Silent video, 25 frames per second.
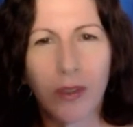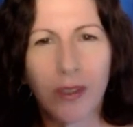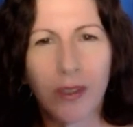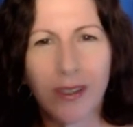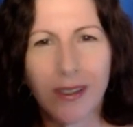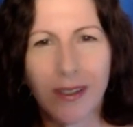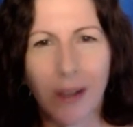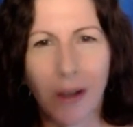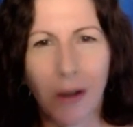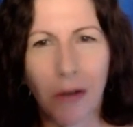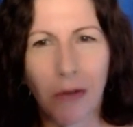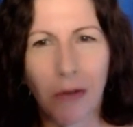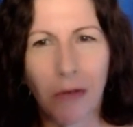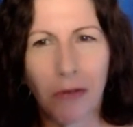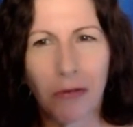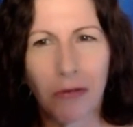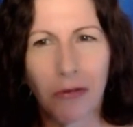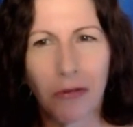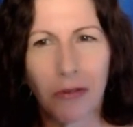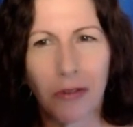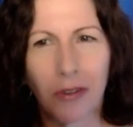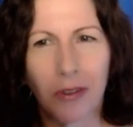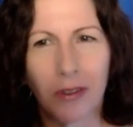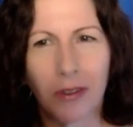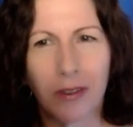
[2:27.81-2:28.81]
self,
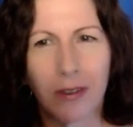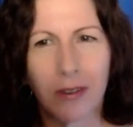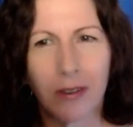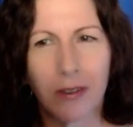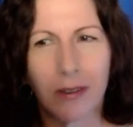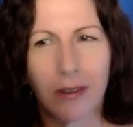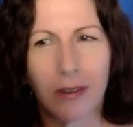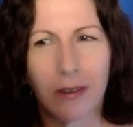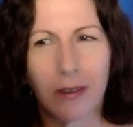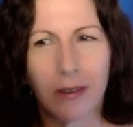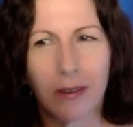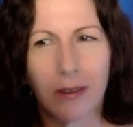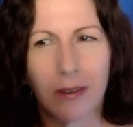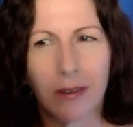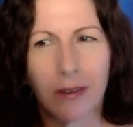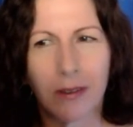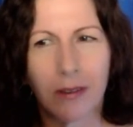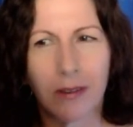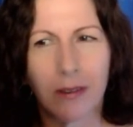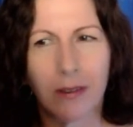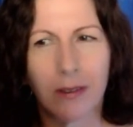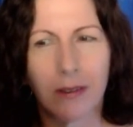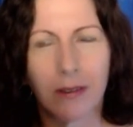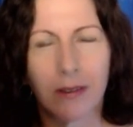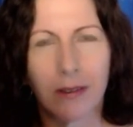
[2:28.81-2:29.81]

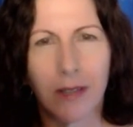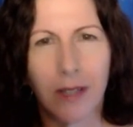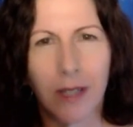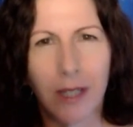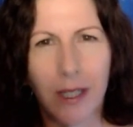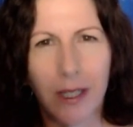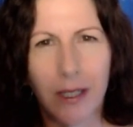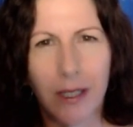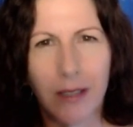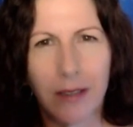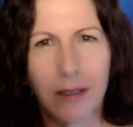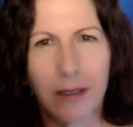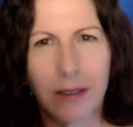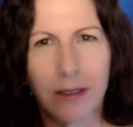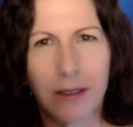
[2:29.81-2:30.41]
right?